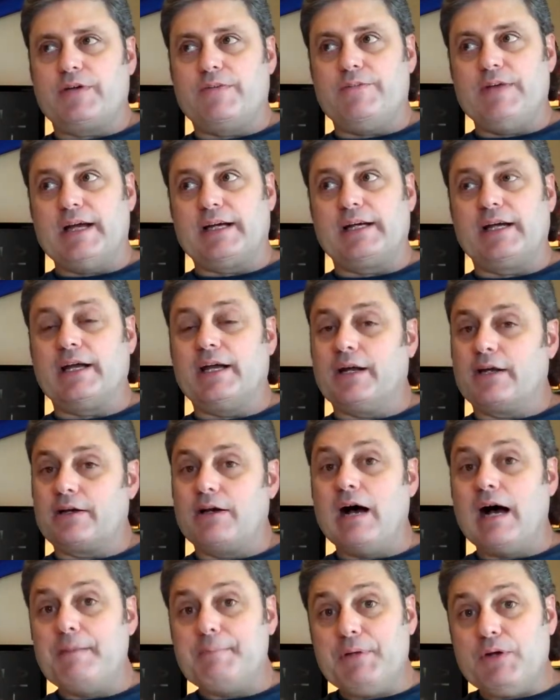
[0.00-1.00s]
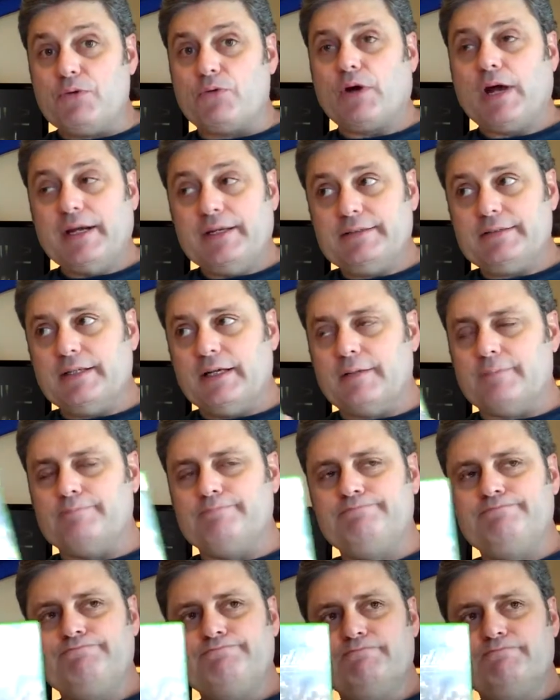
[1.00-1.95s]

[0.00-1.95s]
In fact, I got a copyright um,